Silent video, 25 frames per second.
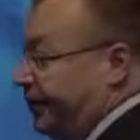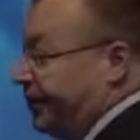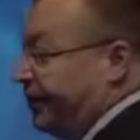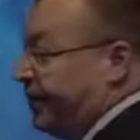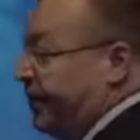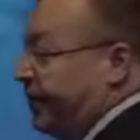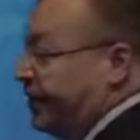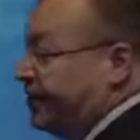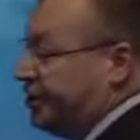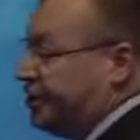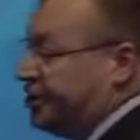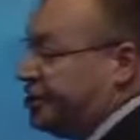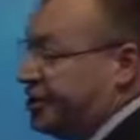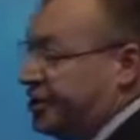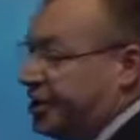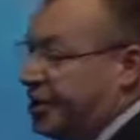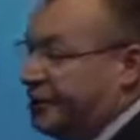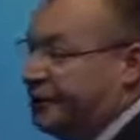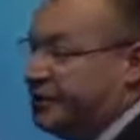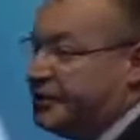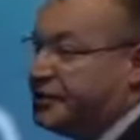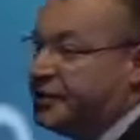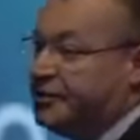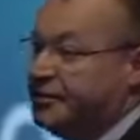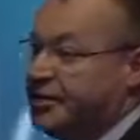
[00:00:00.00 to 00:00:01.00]
Just to give you
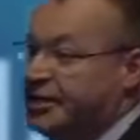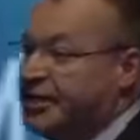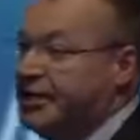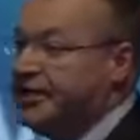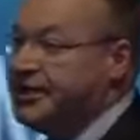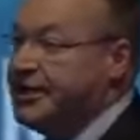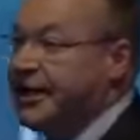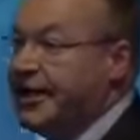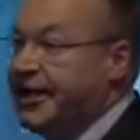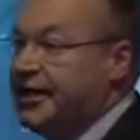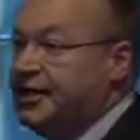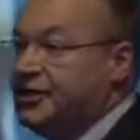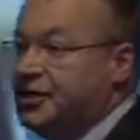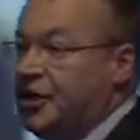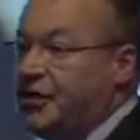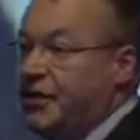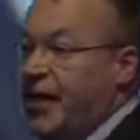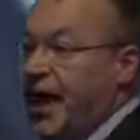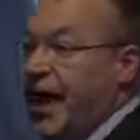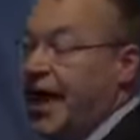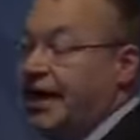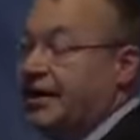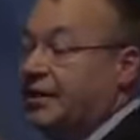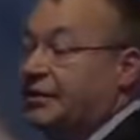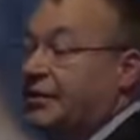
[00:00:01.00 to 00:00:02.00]
some details on
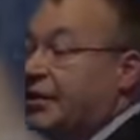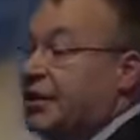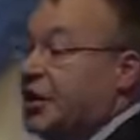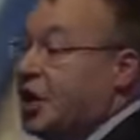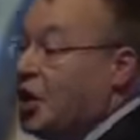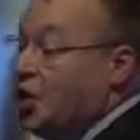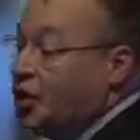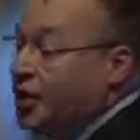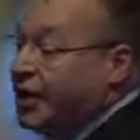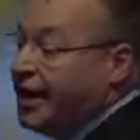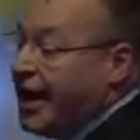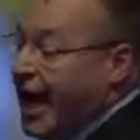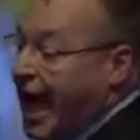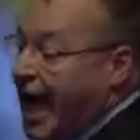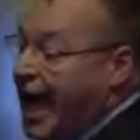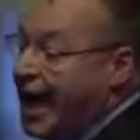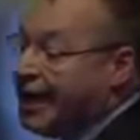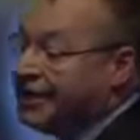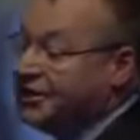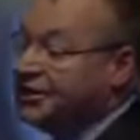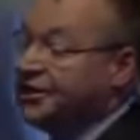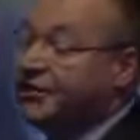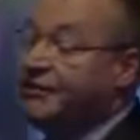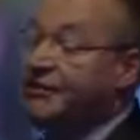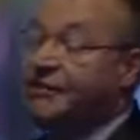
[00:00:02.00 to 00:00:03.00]
that, the Nokia
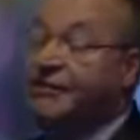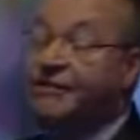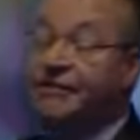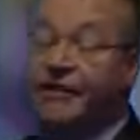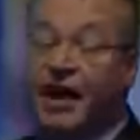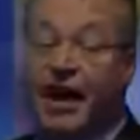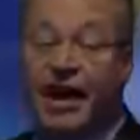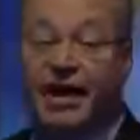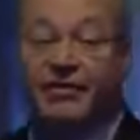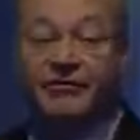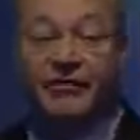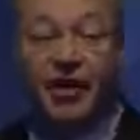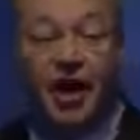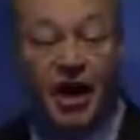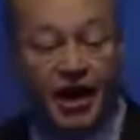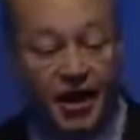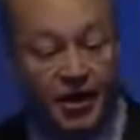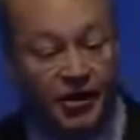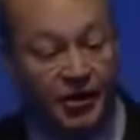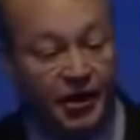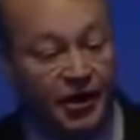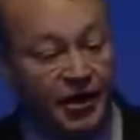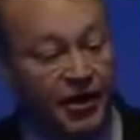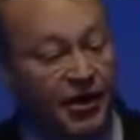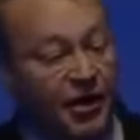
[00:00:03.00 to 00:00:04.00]
Asha
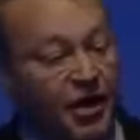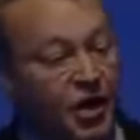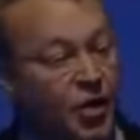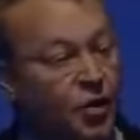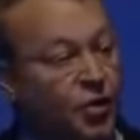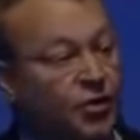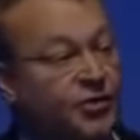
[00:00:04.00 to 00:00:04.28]
500 with a